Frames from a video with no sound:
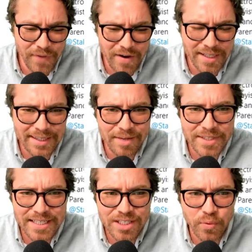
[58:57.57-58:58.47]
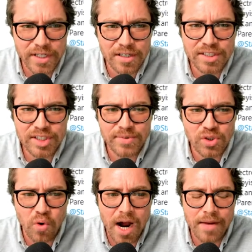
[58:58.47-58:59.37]
very limited Twitter
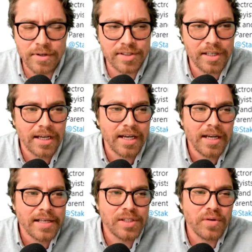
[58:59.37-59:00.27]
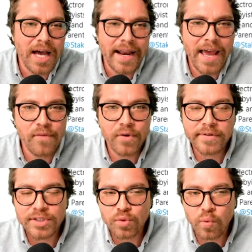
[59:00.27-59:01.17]
subscribers. So not everyone
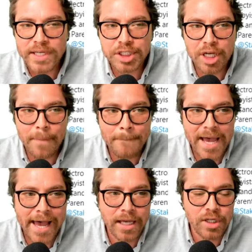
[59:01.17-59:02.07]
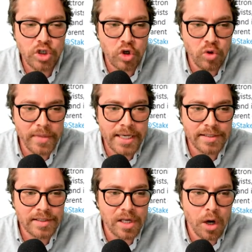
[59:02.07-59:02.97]
is reaching back to me.
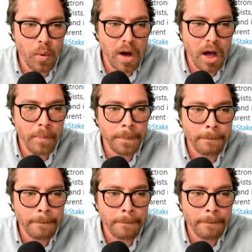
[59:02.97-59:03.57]
So um,